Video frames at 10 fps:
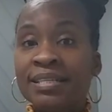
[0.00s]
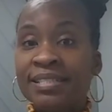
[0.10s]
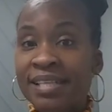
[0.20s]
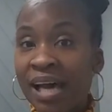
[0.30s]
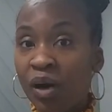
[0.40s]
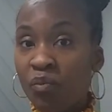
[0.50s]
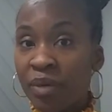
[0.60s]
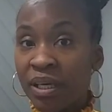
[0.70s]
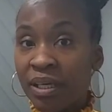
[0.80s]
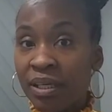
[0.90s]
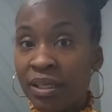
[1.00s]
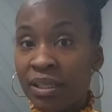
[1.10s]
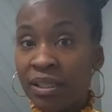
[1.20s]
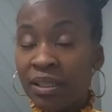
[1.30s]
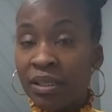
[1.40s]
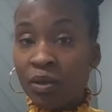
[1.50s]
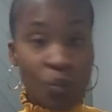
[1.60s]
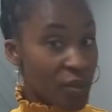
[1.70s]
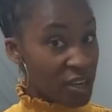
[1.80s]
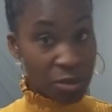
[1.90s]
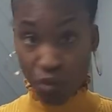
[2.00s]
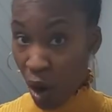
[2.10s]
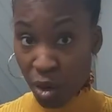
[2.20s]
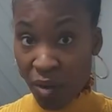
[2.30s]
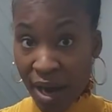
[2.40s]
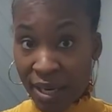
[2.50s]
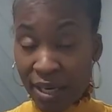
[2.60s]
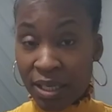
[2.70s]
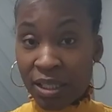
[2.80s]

tell me, whether he was wrong or right,